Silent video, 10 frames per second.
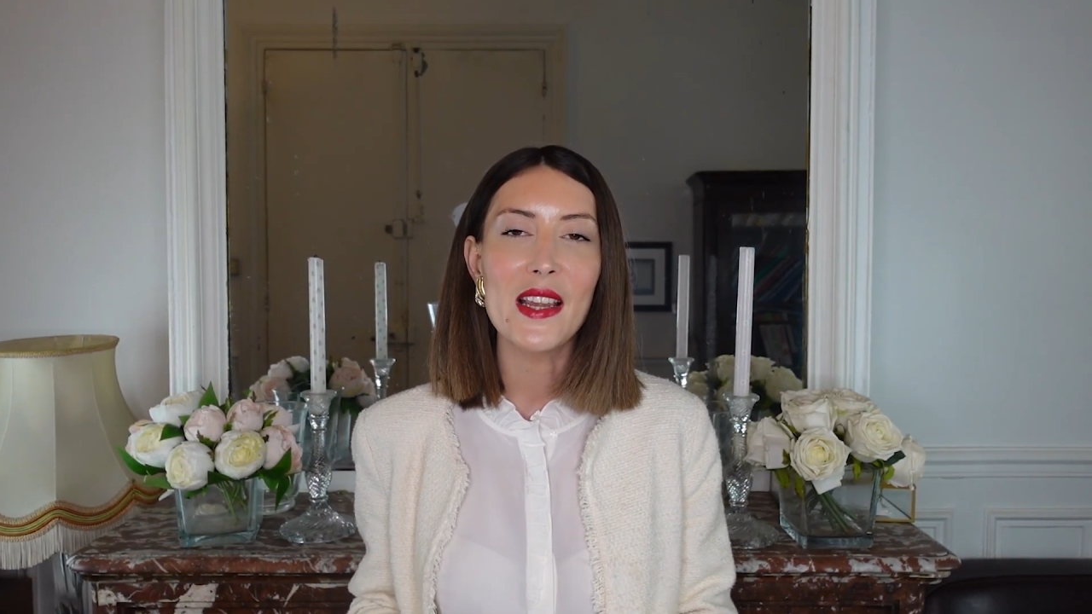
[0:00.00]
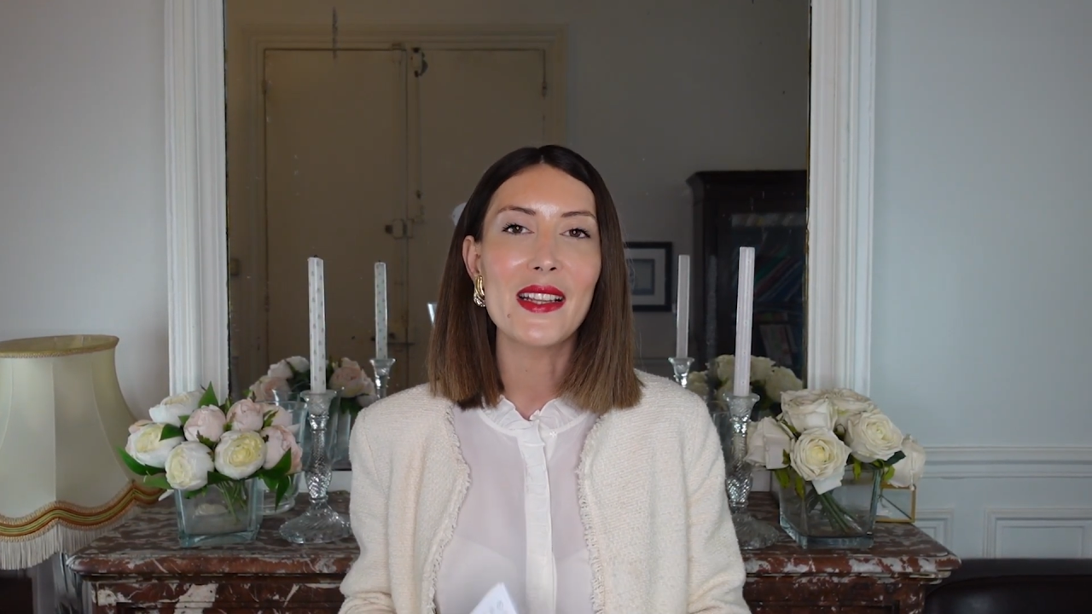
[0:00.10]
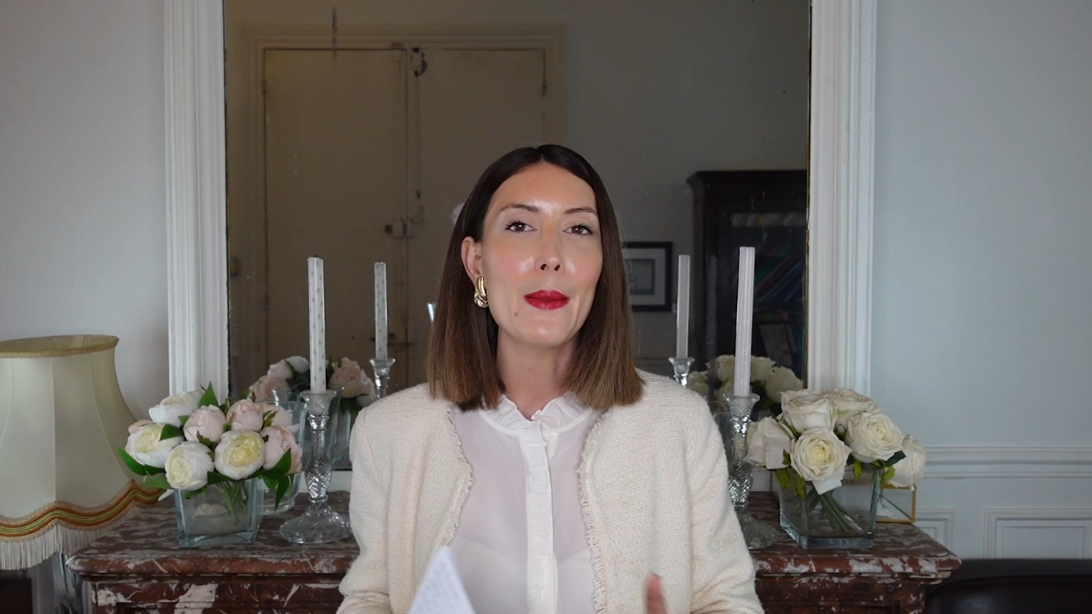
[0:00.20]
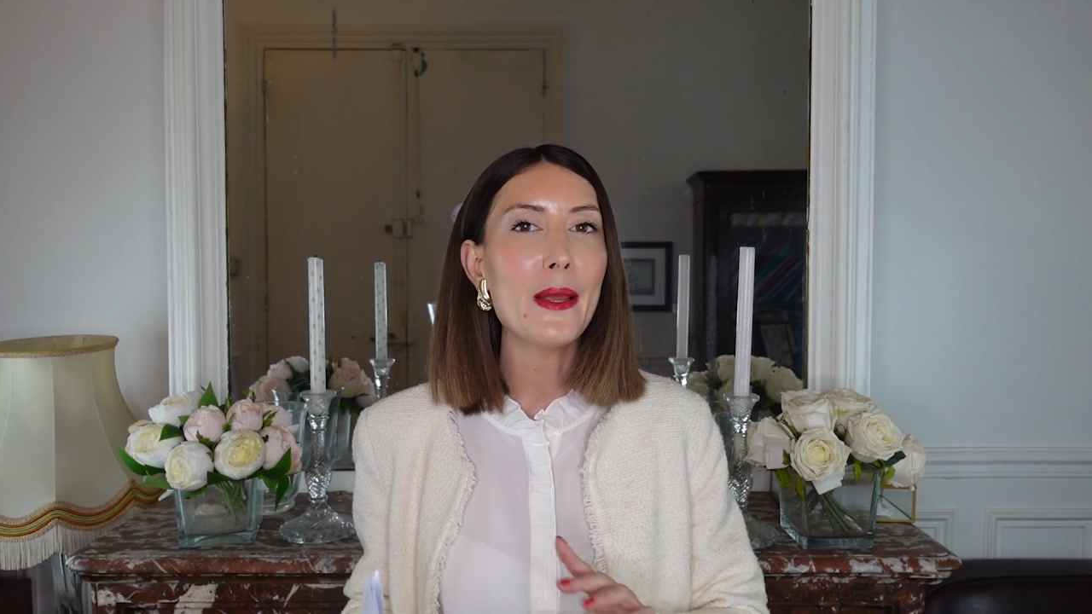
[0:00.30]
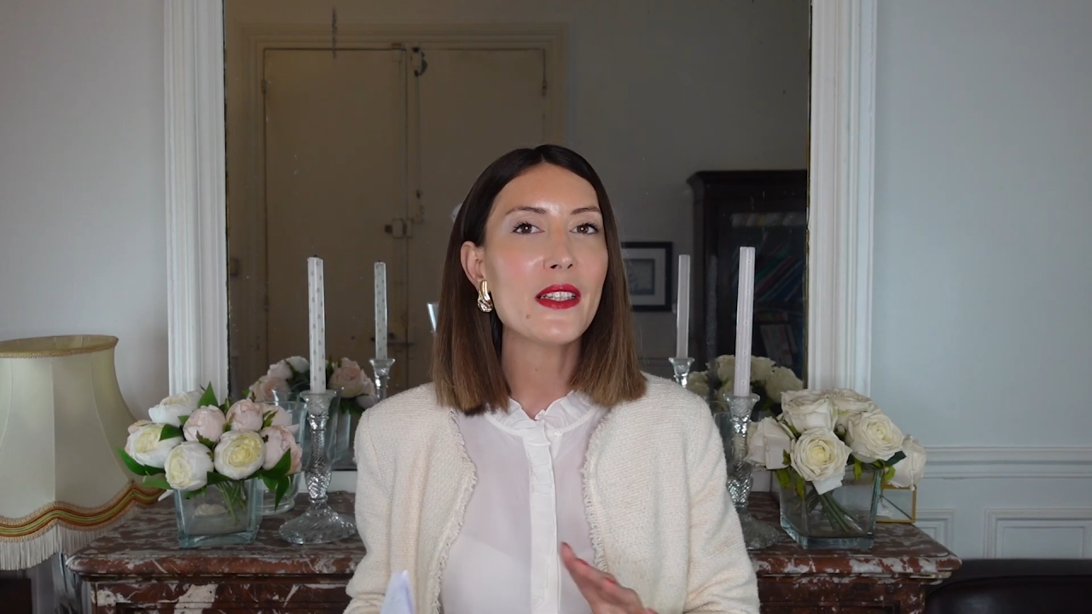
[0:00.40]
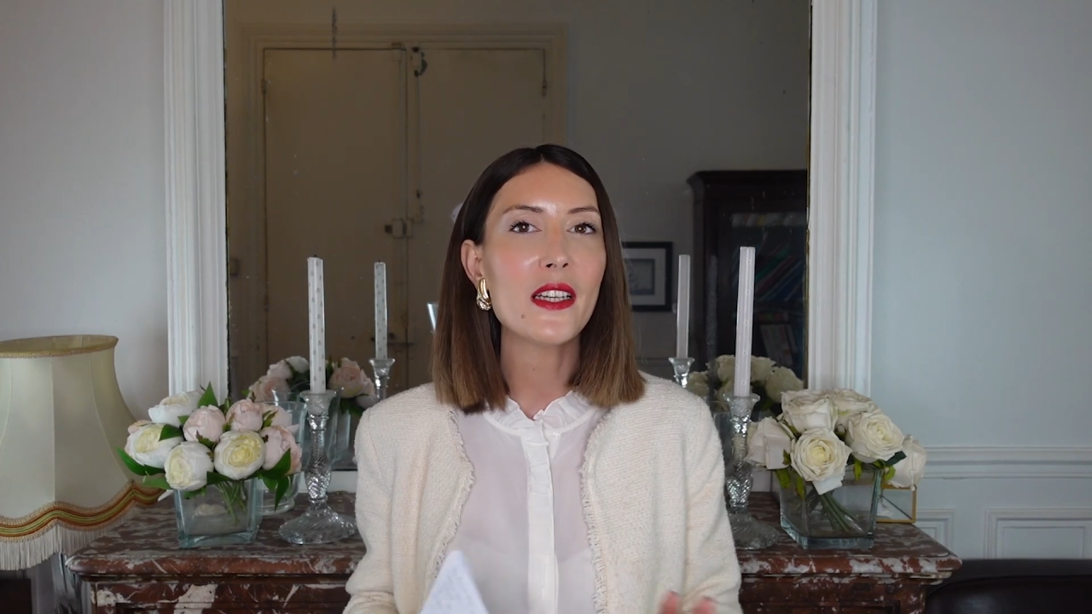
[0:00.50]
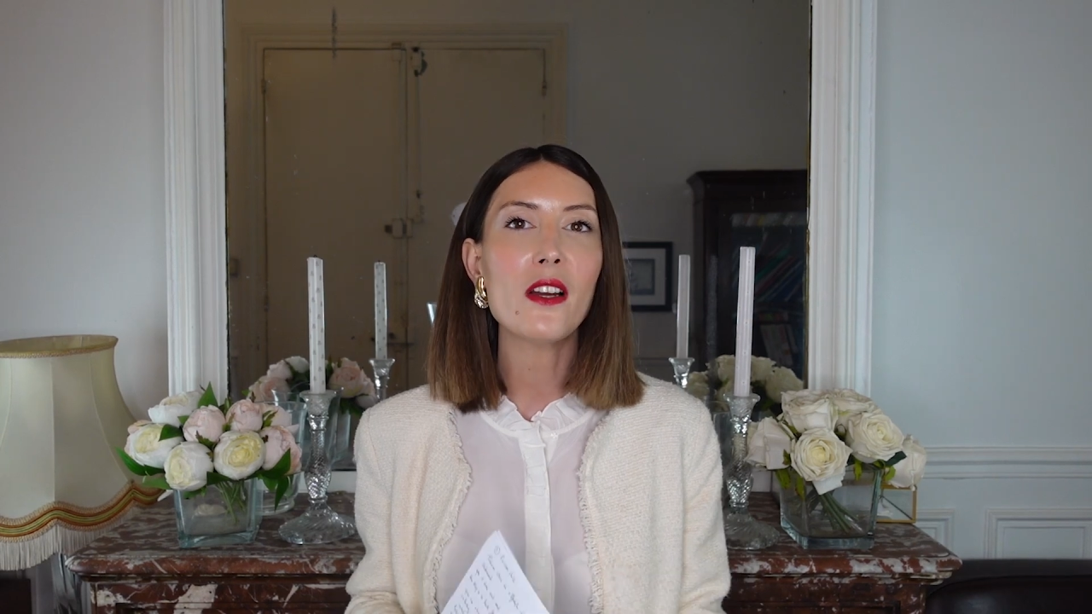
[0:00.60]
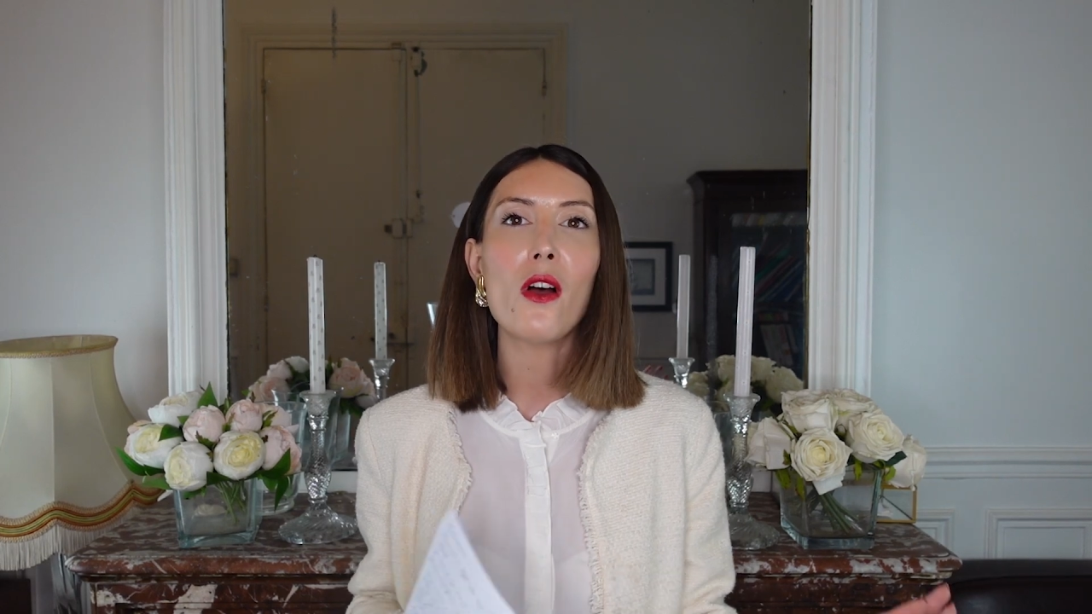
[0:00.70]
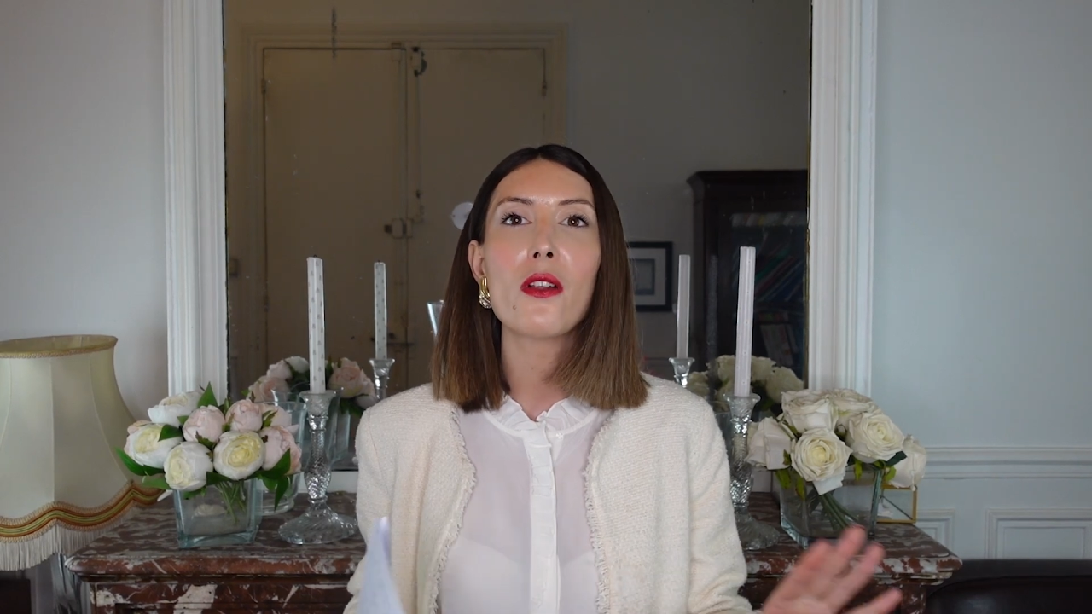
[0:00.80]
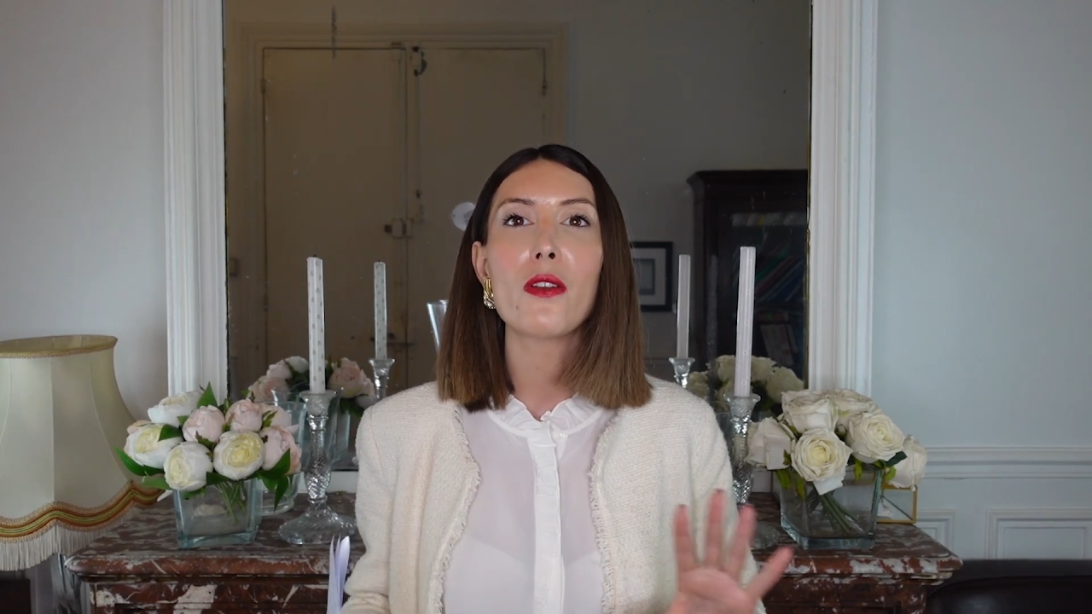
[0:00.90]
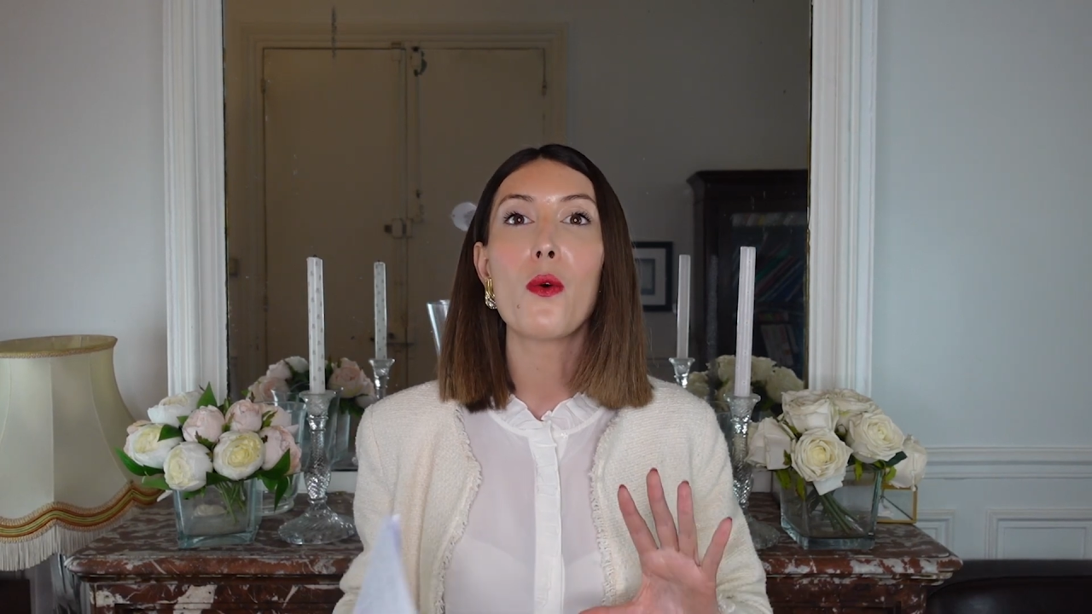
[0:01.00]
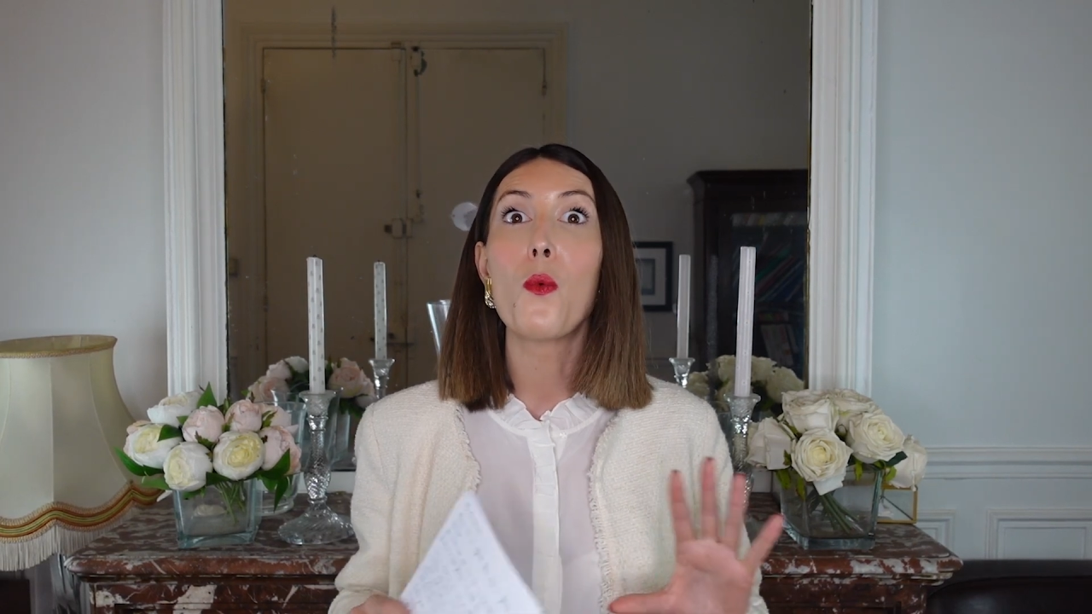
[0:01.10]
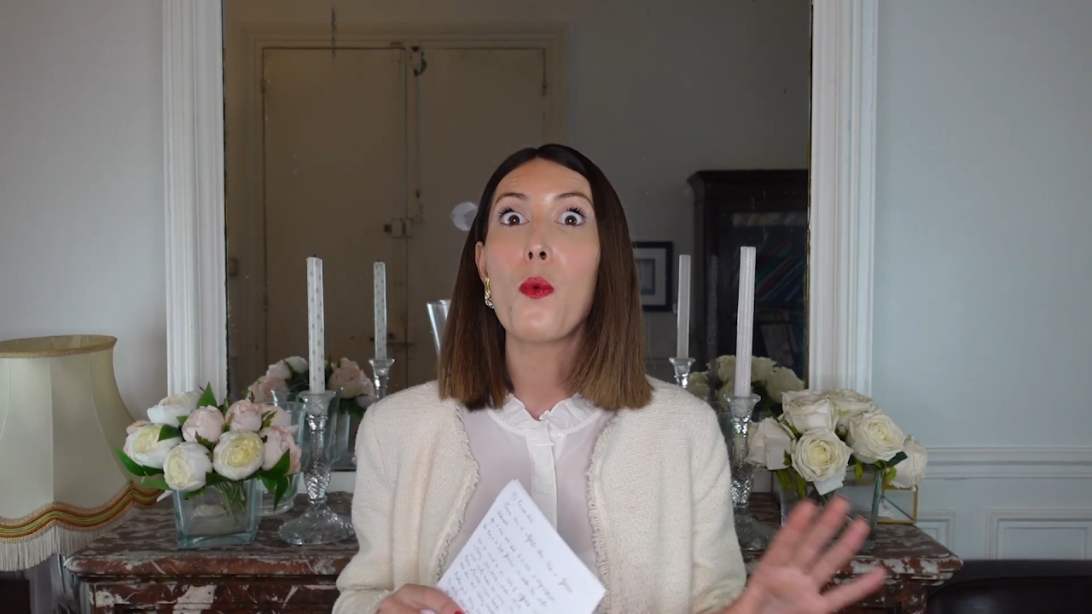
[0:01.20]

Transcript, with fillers: and depending on